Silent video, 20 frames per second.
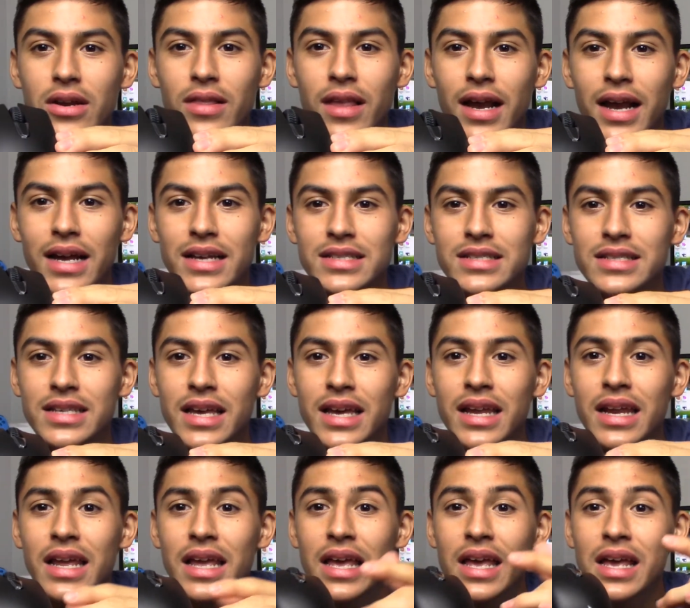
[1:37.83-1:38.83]
Like I
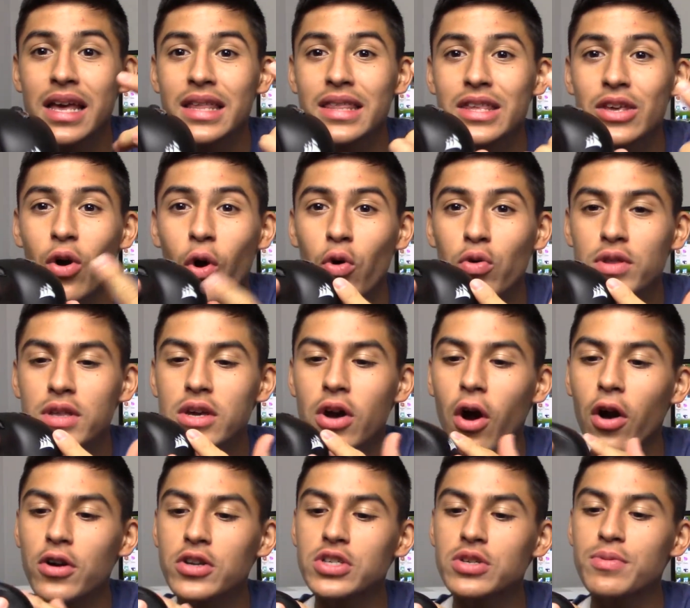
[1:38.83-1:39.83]
said, the only
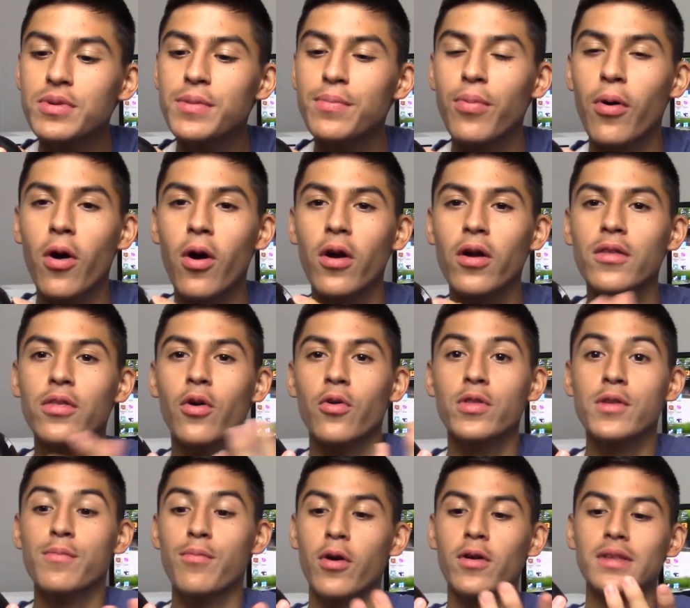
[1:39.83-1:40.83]
RGB part, the
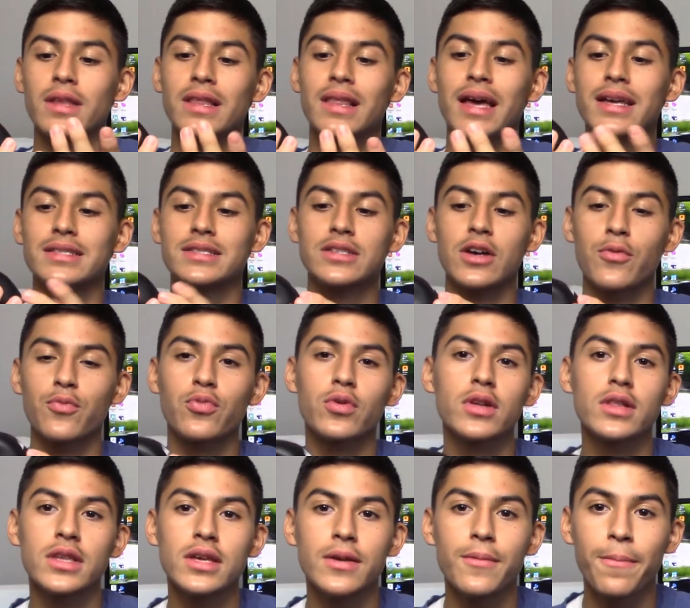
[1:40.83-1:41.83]
only part that lights up
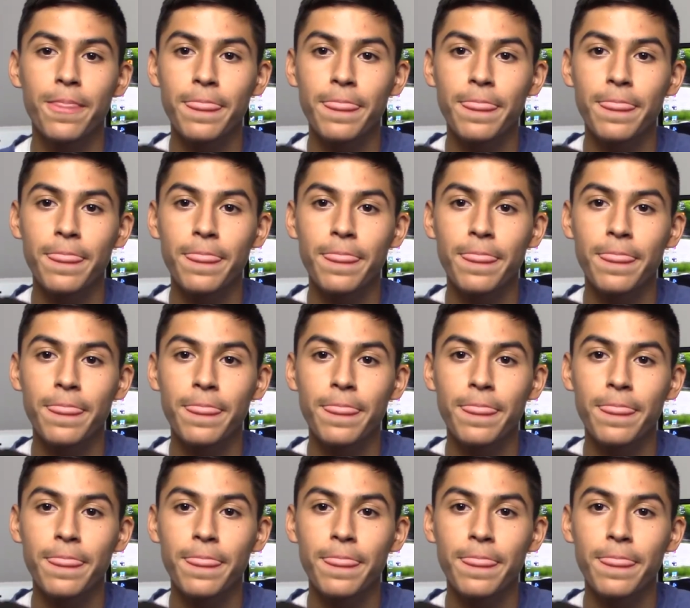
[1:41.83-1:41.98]
really,